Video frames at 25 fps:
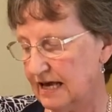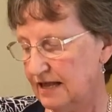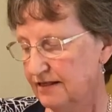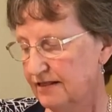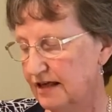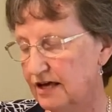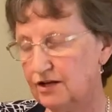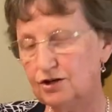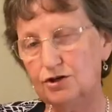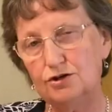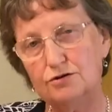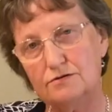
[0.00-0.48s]

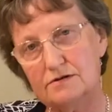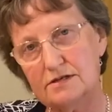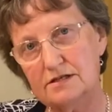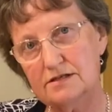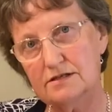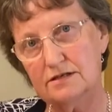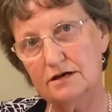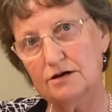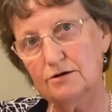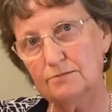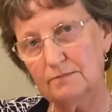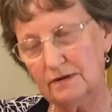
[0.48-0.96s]
They knew
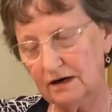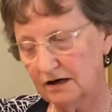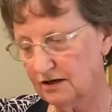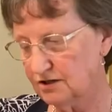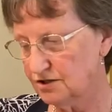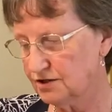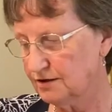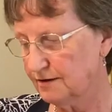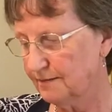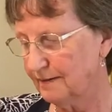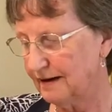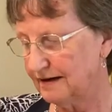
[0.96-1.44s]
so
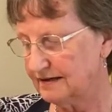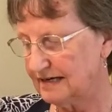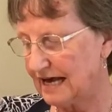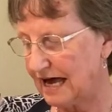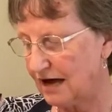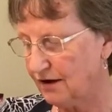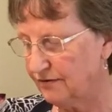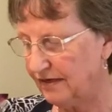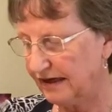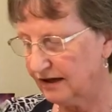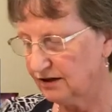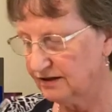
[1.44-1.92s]
much about
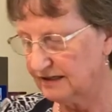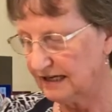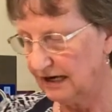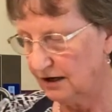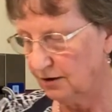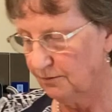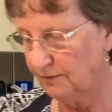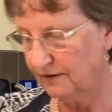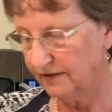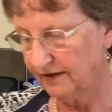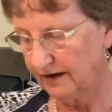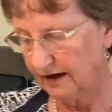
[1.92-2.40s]
how they could
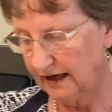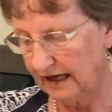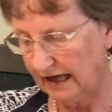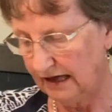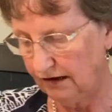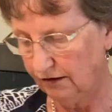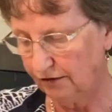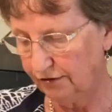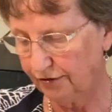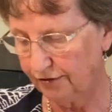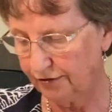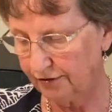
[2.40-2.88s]
help with our
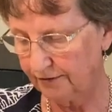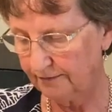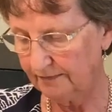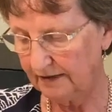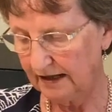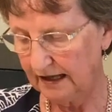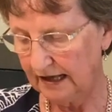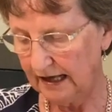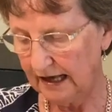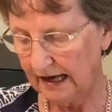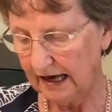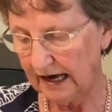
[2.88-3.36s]
health
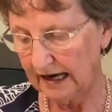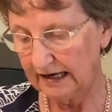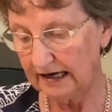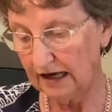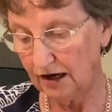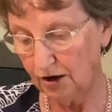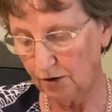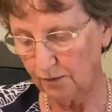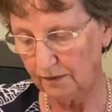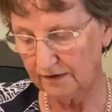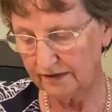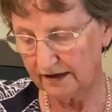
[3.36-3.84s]
and
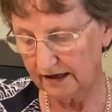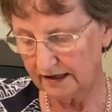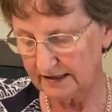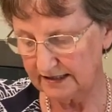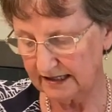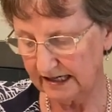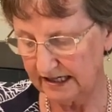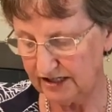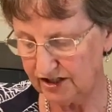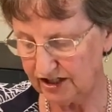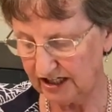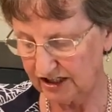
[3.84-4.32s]
help with our
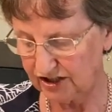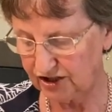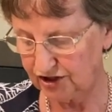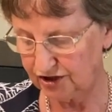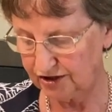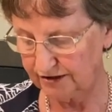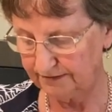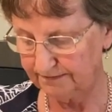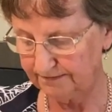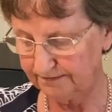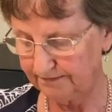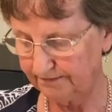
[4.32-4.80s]

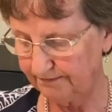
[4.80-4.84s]
digestion.